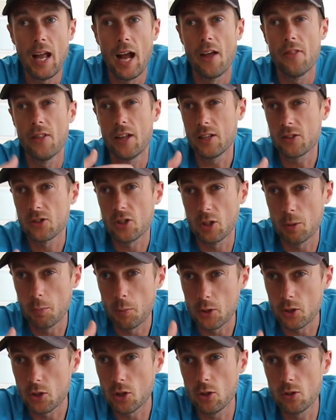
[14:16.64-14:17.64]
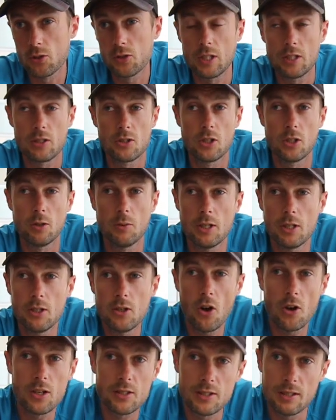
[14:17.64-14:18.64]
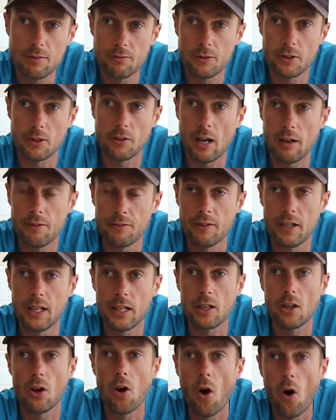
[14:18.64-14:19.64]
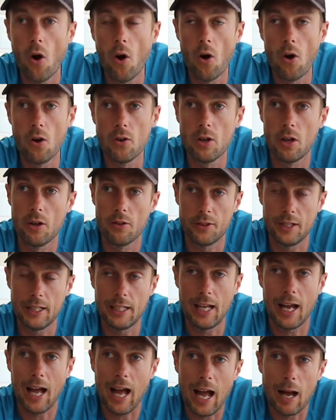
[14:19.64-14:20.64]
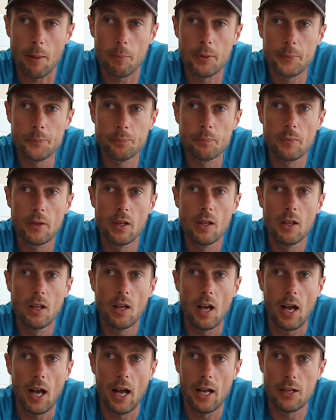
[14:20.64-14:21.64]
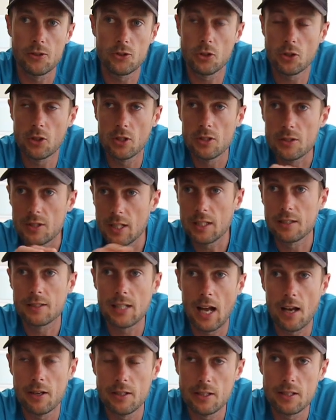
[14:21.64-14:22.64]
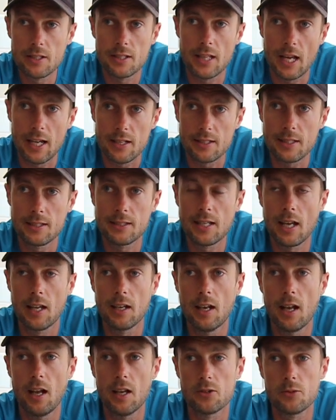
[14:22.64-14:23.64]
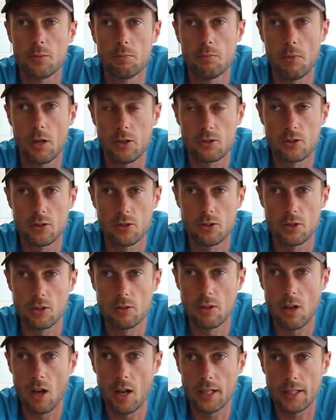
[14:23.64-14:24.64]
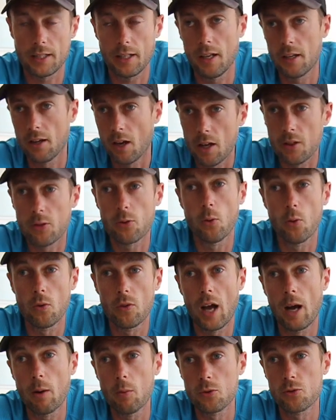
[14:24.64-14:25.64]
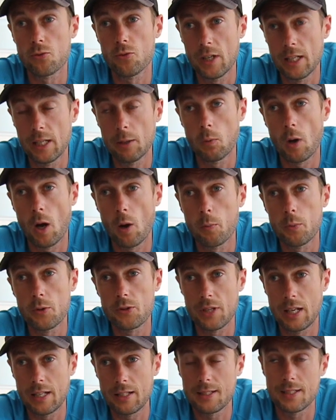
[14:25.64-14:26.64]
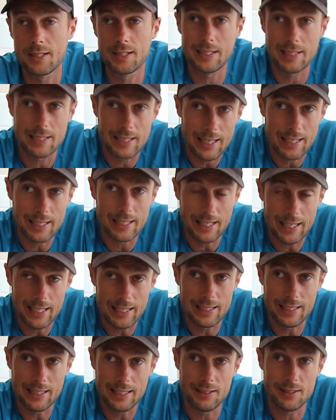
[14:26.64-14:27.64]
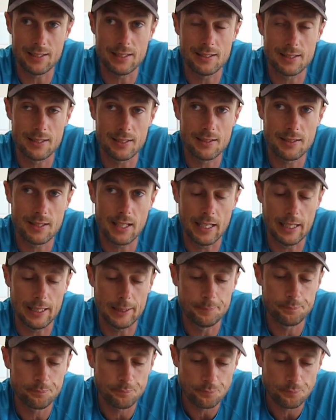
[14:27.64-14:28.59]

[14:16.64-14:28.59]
and then it's going to produce it to you in a nice infographic on the app. And you can dig down into that detail as much as you like, and I thought that was really well presented and easy to see.